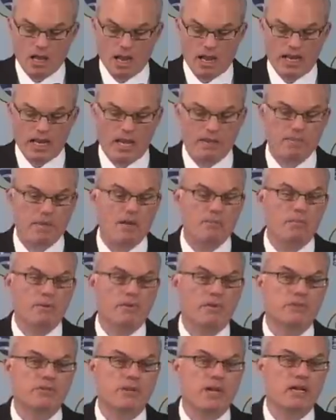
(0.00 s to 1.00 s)
I came up
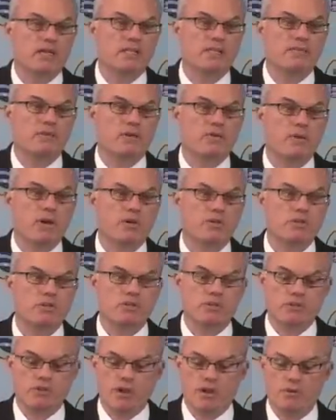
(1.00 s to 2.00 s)
with a scientific
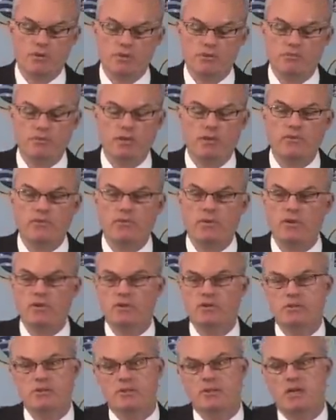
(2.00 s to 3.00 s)
question, so I was really
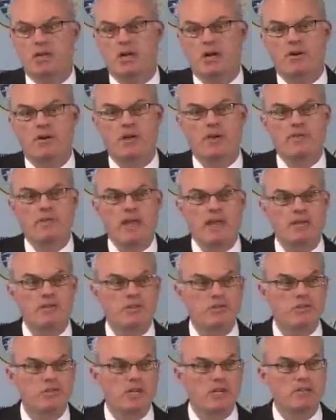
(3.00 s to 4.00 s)
focused in the area of
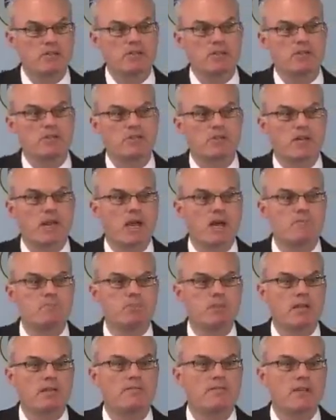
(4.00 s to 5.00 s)
angiogenesis and how
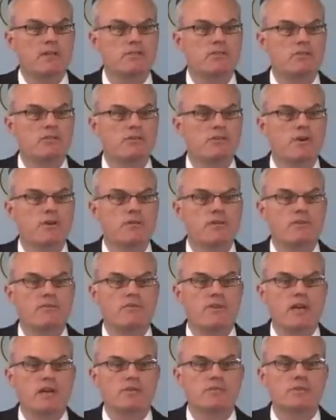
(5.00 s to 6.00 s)
blood vessel growth
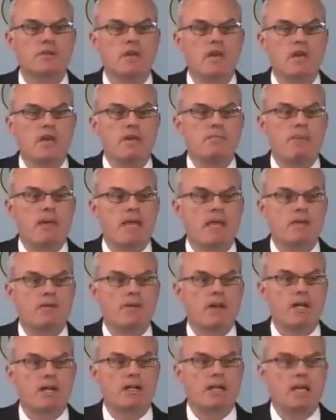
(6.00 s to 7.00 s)
affects
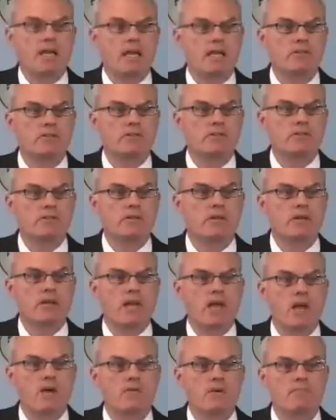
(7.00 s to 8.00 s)
pancreatic cancer and
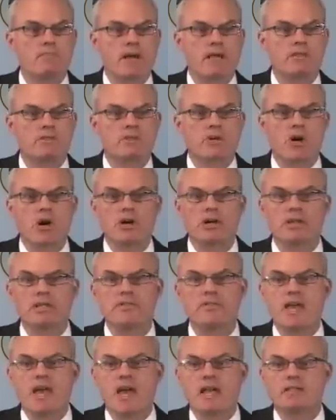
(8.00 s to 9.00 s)
how we might
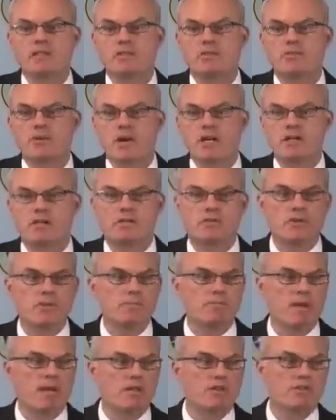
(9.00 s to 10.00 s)
target that to try to
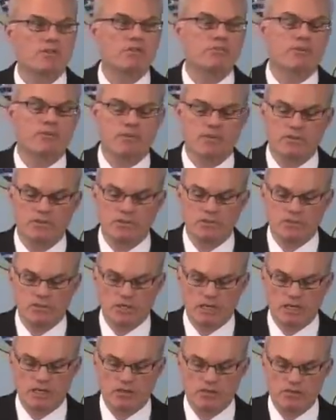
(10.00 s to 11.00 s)
treat patients with this
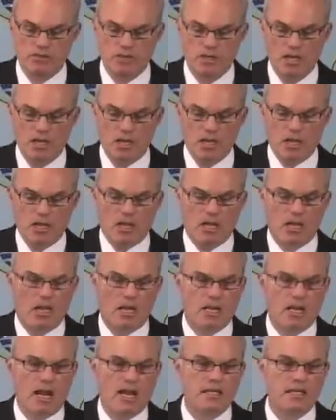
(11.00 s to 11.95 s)
disease. And I